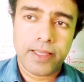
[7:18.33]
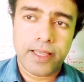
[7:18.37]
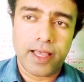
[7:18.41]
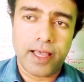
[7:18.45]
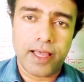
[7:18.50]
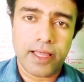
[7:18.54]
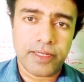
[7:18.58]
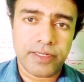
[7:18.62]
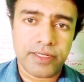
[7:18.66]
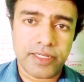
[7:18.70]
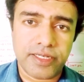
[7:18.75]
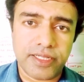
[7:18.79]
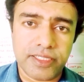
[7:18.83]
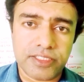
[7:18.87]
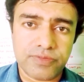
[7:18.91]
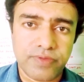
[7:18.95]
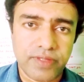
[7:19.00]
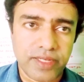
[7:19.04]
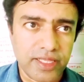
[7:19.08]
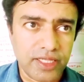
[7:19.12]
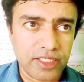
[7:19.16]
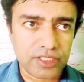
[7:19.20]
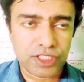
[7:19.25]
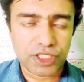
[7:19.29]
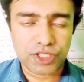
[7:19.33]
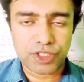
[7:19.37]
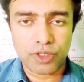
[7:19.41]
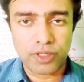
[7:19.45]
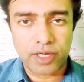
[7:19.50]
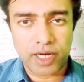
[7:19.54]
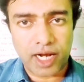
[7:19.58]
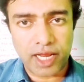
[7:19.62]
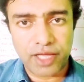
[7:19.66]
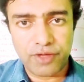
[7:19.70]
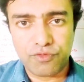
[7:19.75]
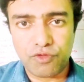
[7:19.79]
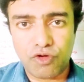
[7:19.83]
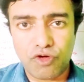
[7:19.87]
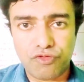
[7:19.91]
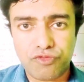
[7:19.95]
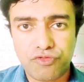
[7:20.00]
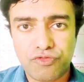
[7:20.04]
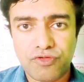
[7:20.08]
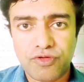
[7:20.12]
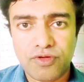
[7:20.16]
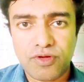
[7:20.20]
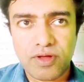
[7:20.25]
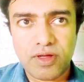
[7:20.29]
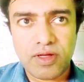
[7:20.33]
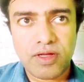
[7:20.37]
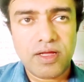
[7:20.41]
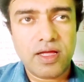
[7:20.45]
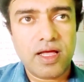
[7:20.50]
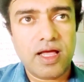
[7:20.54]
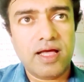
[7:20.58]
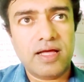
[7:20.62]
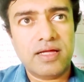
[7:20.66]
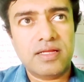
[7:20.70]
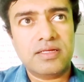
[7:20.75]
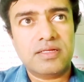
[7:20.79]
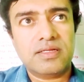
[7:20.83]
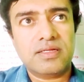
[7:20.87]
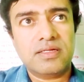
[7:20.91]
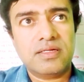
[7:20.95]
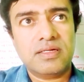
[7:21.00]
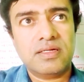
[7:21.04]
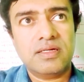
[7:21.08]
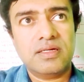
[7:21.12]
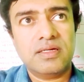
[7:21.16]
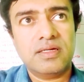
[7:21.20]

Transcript: and it is very easy to drive off, and